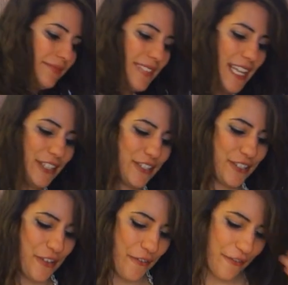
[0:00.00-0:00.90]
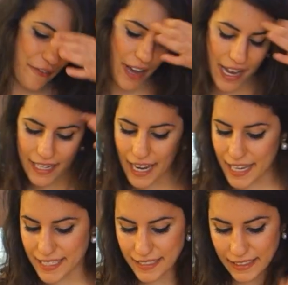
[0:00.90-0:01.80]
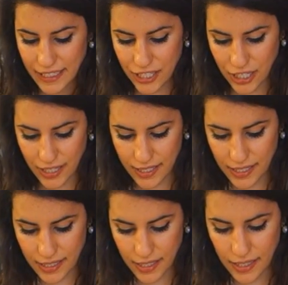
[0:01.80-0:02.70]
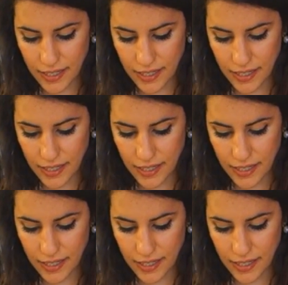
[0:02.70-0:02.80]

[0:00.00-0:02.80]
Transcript: They look so fun and delicious.